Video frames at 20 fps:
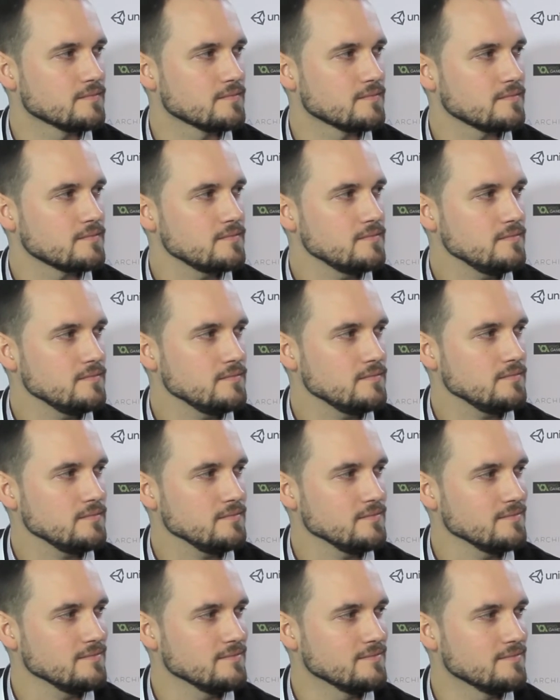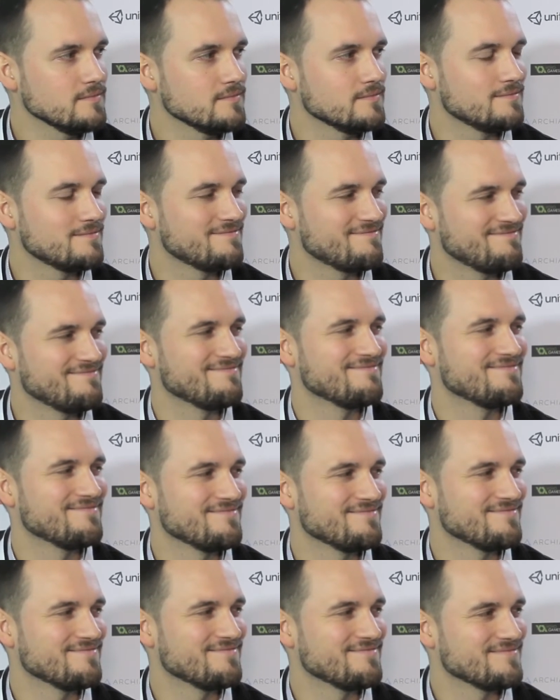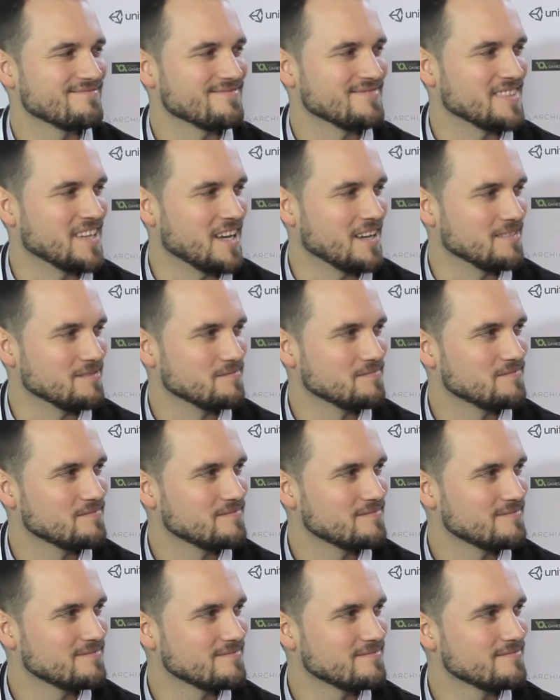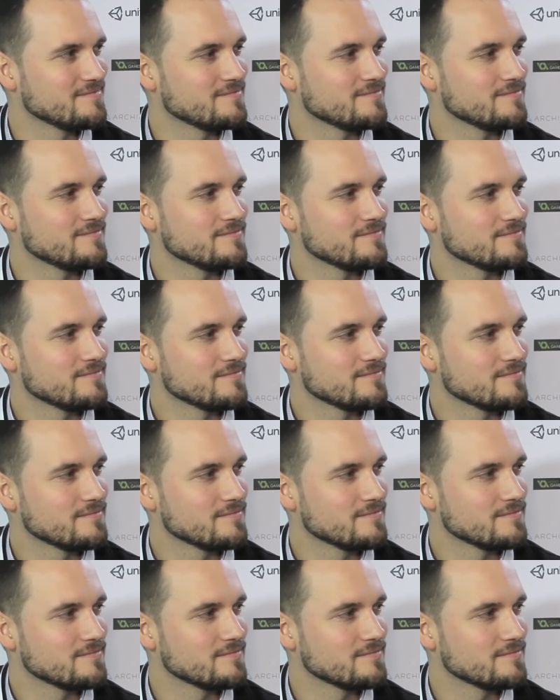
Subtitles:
No words are spoken by the person on screen.